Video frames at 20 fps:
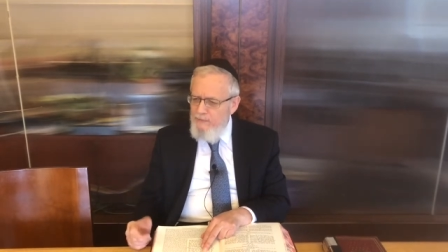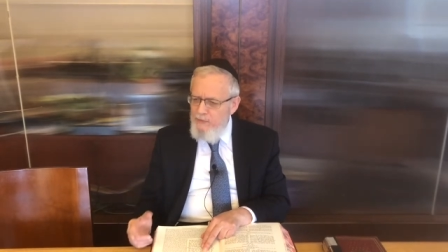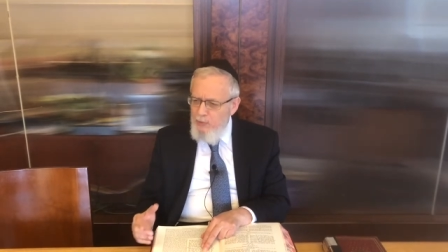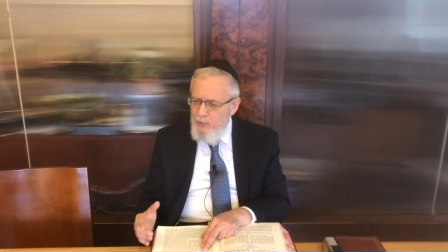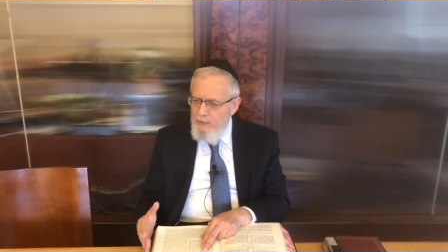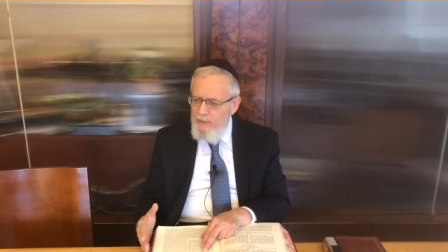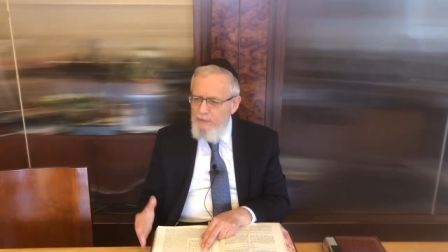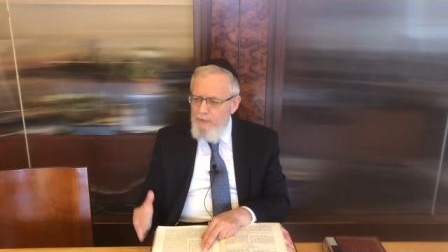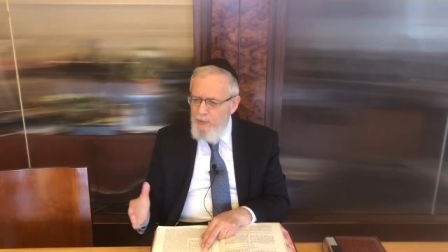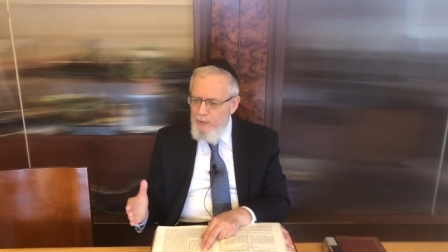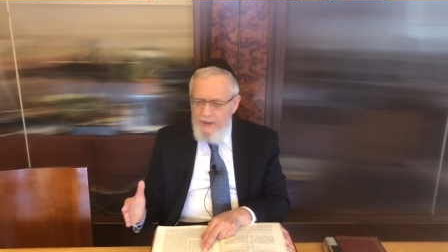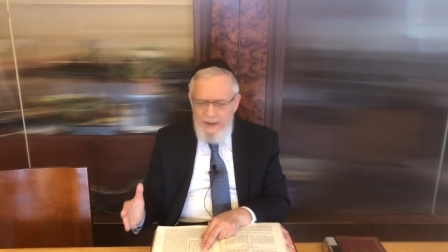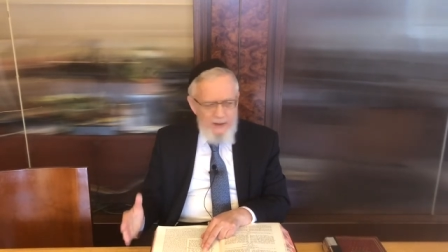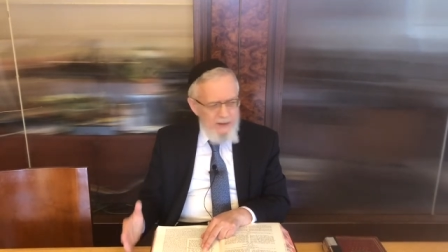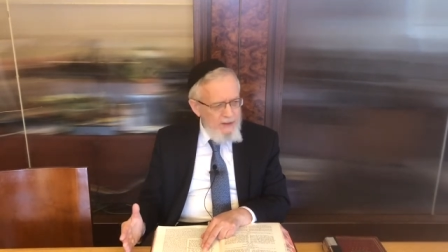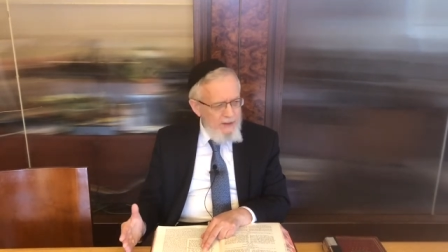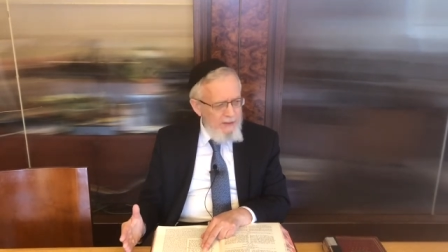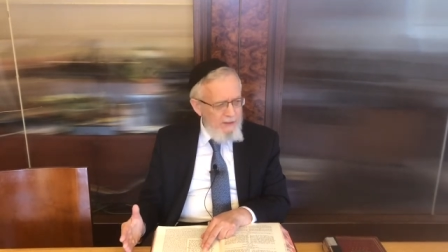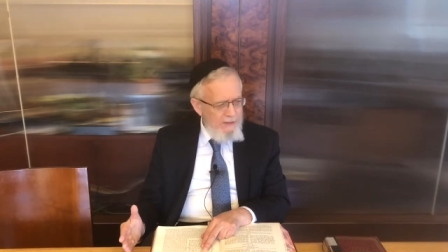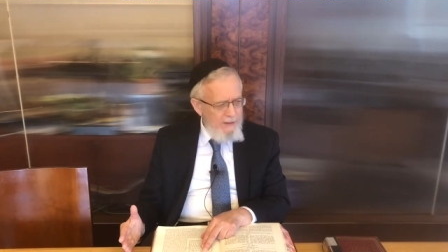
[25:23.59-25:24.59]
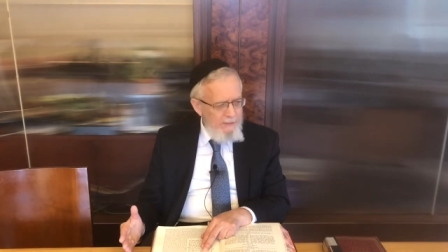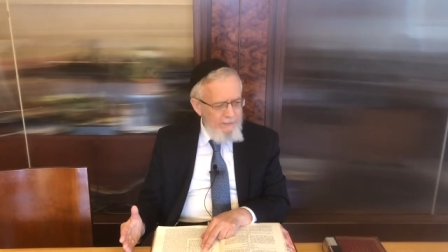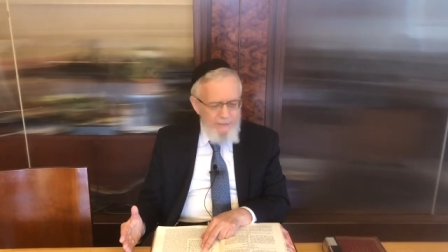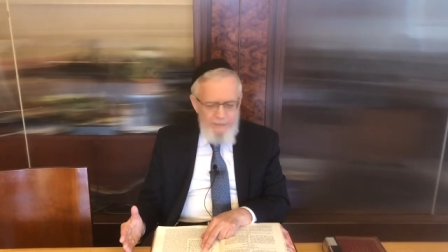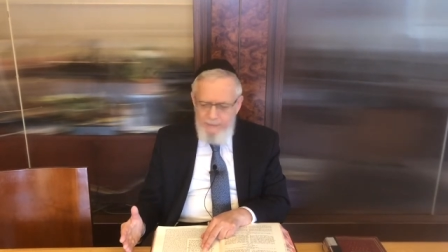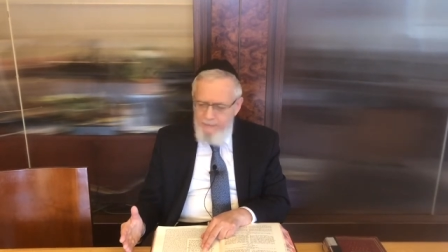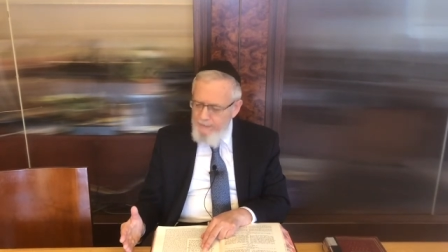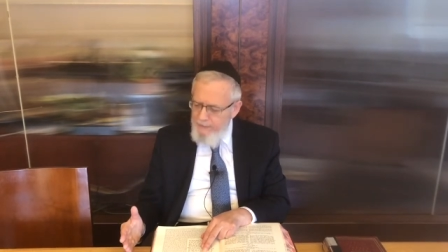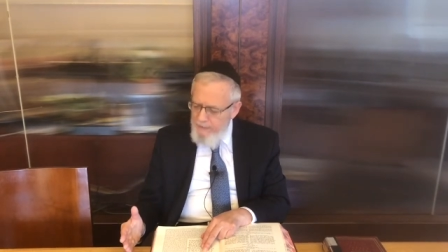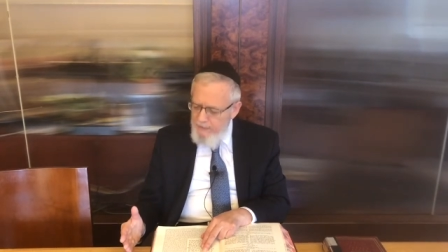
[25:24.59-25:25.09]
248
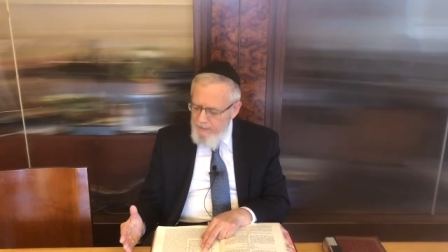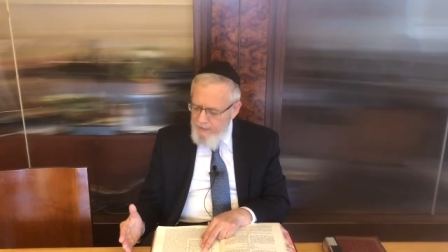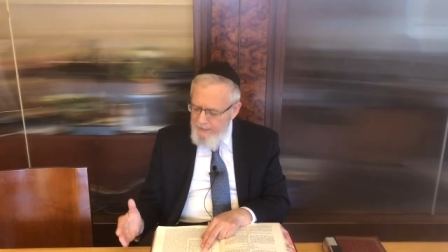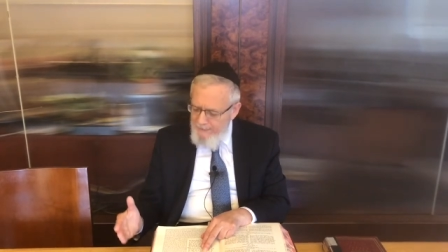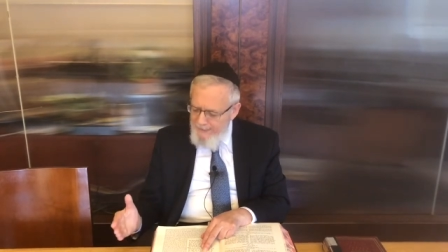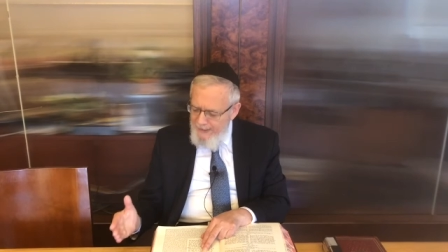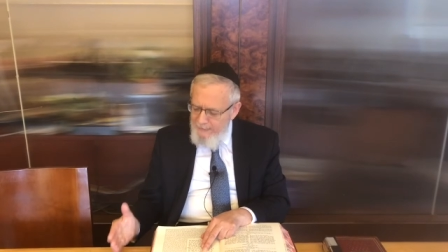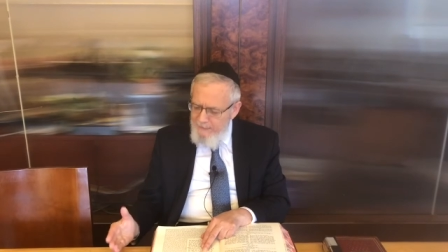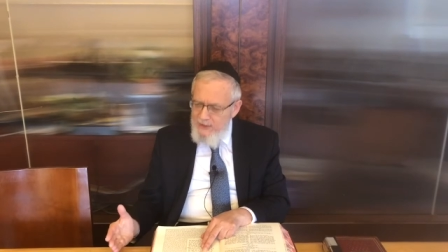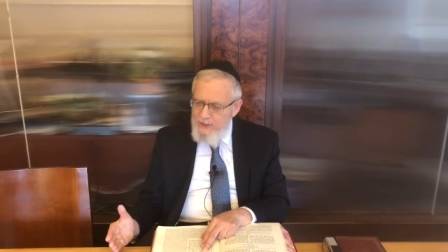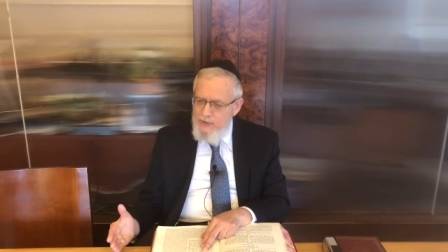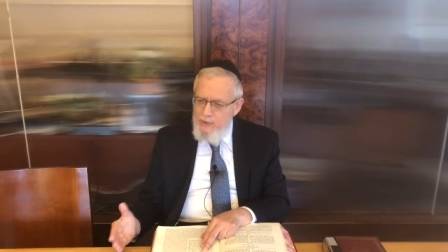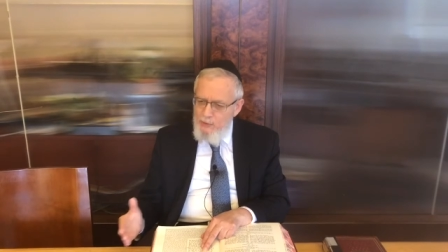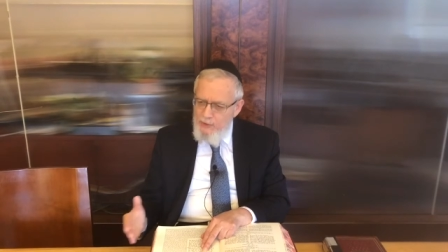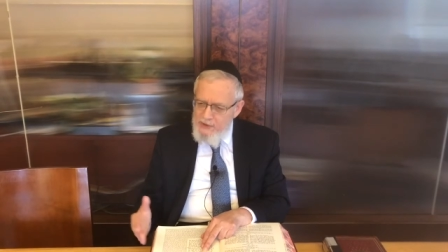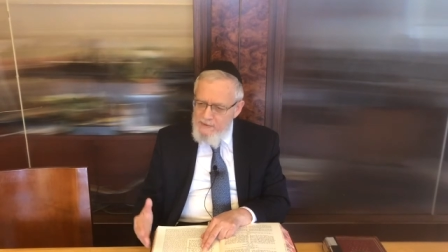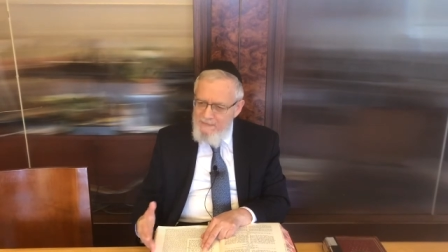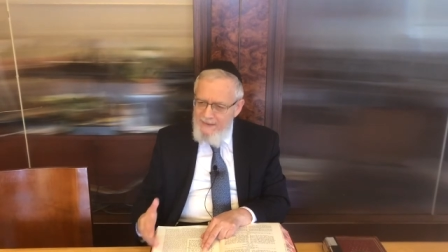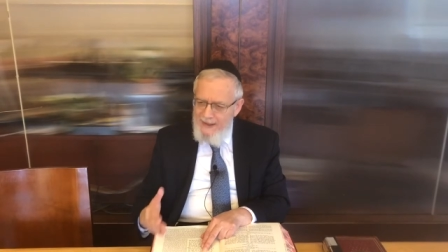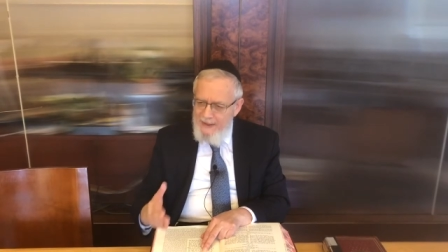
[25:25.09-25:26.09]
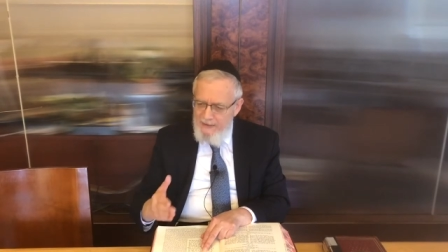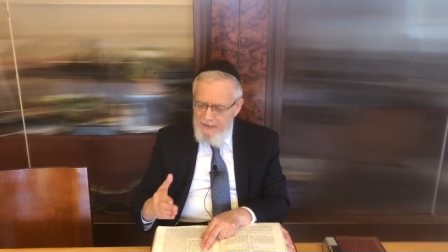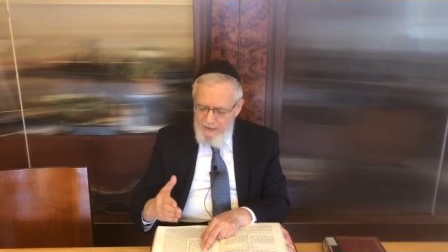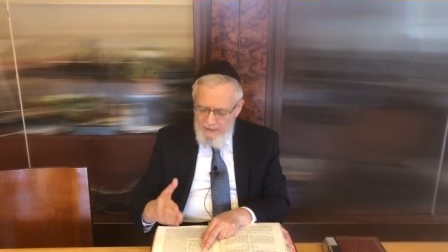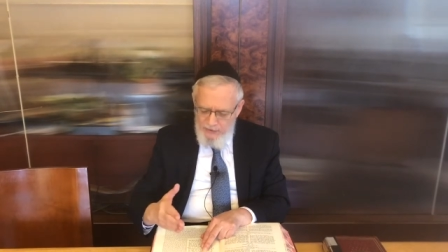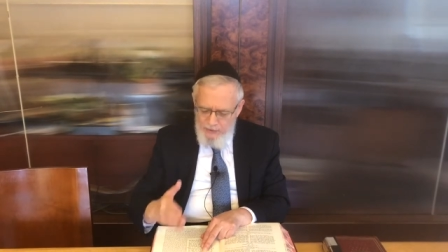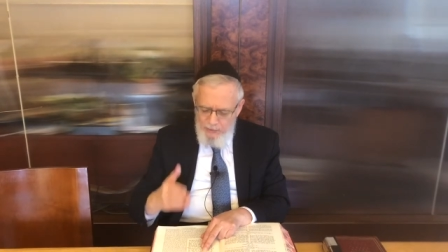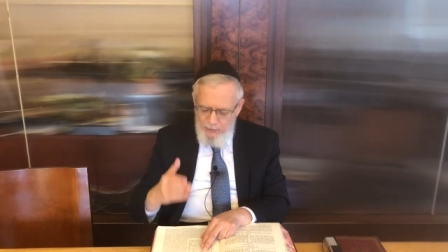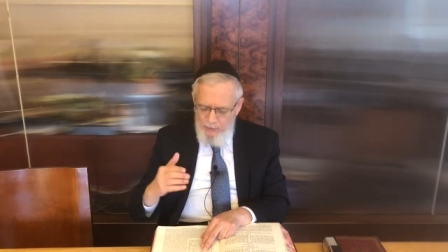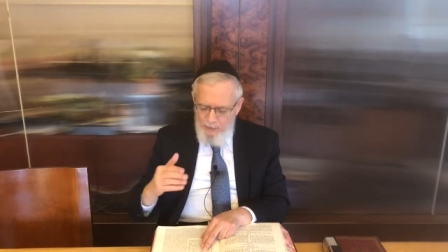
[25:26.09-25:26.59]
commandments corresponding
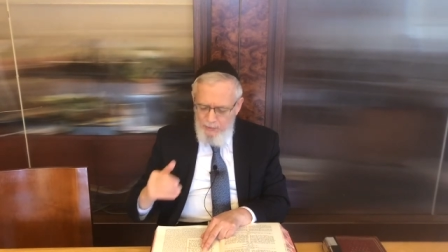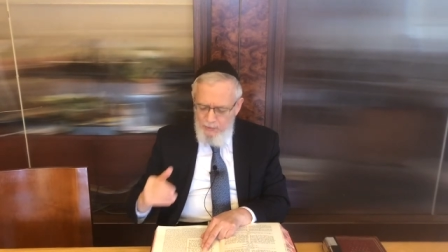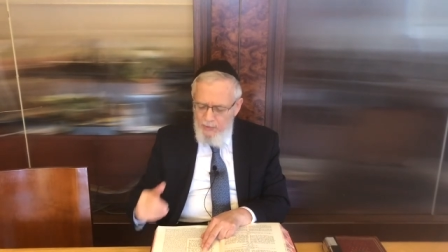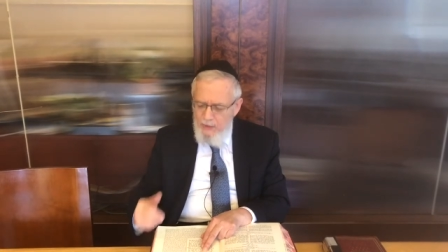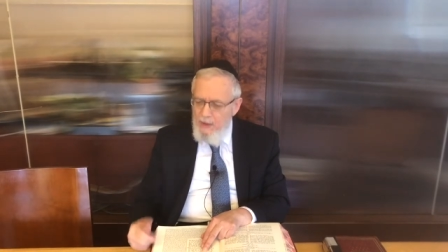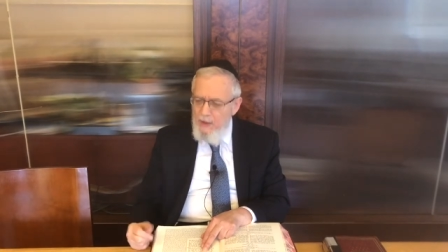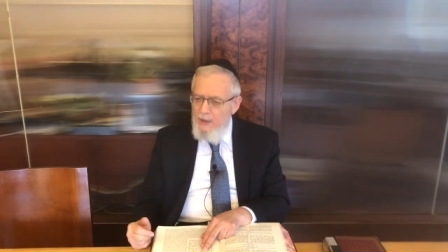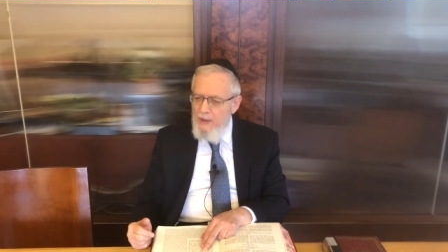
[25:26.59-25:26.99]
to